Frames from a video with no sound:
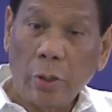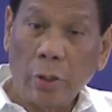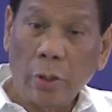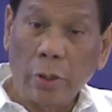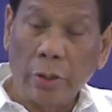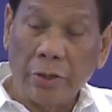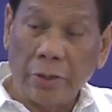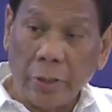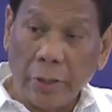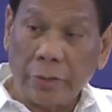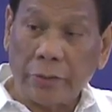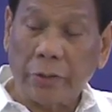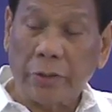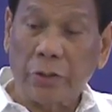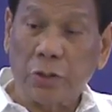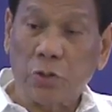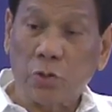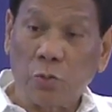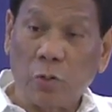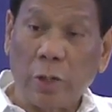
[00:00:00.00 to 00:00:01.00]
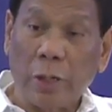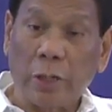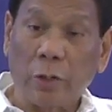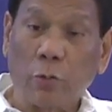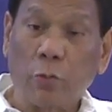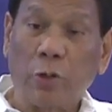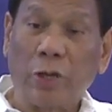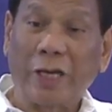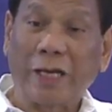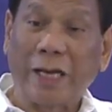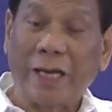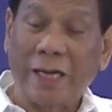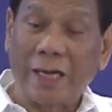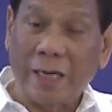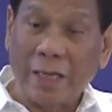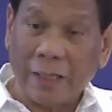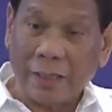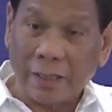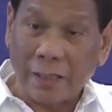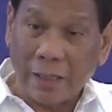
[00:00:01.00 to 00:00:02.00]
and that is why we
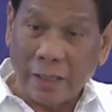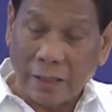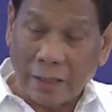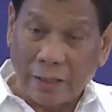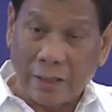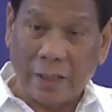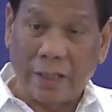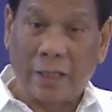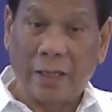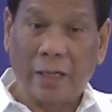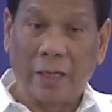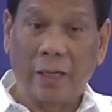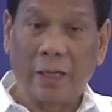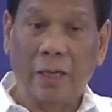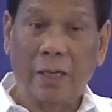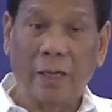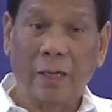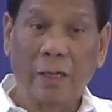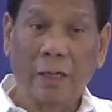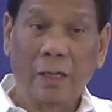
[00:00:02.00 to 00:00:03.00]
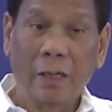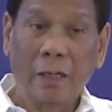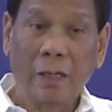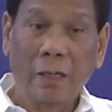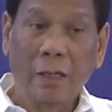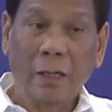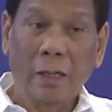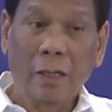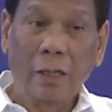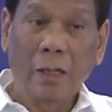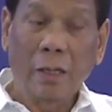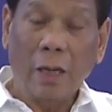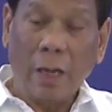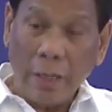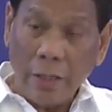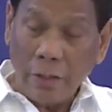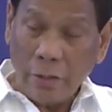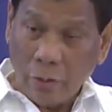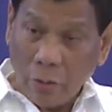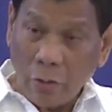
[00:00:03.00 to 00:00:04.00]
cannot agree.
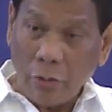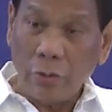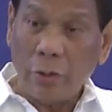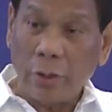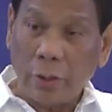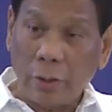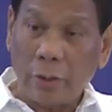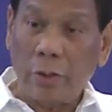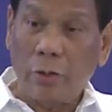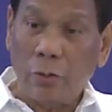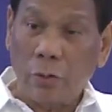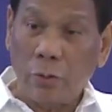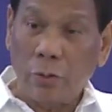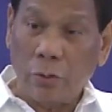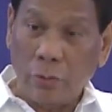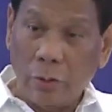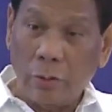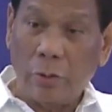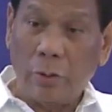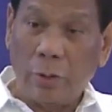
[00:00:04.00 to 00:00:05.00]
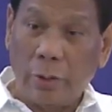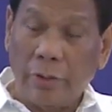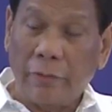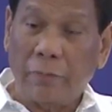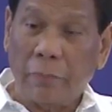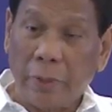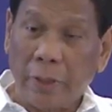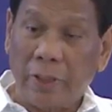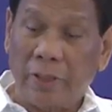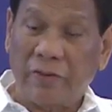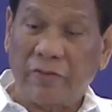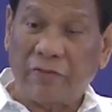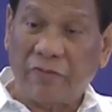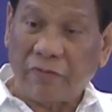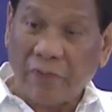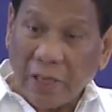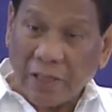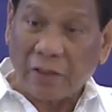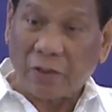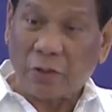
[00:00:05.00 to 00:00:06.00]
I know that you live by the
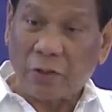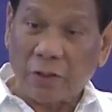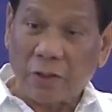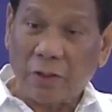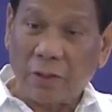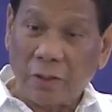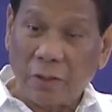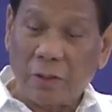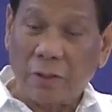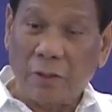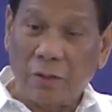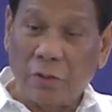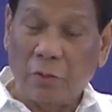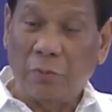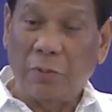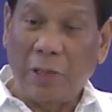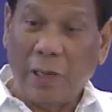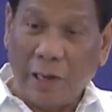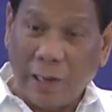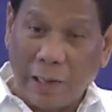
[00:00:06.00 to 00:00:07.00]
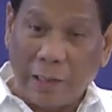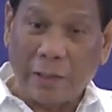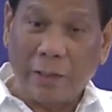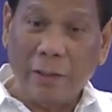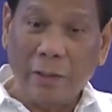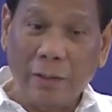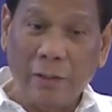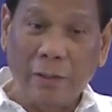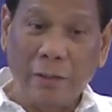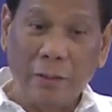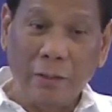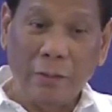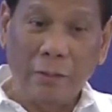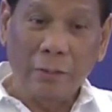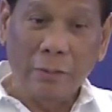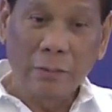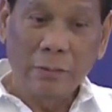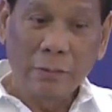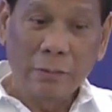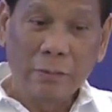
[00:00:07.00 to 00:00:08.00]
fat of the land
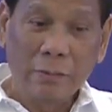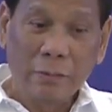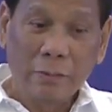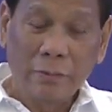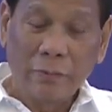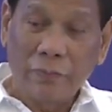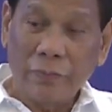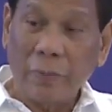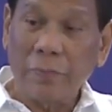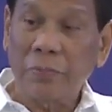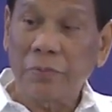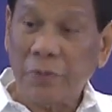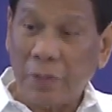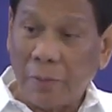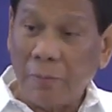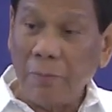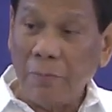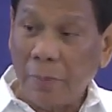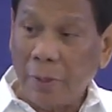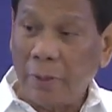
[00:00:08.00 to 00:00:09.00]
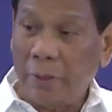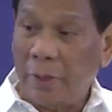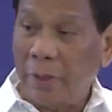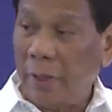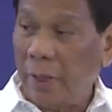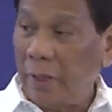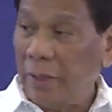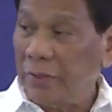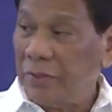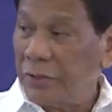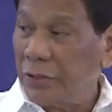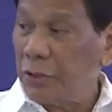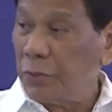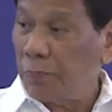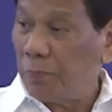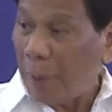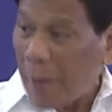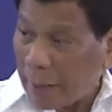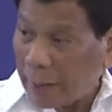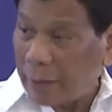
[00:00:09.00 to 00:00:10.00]
from somebody else's
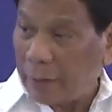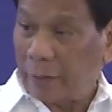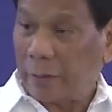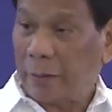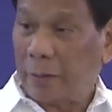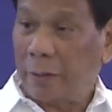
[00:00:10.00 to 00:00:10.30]
pocket.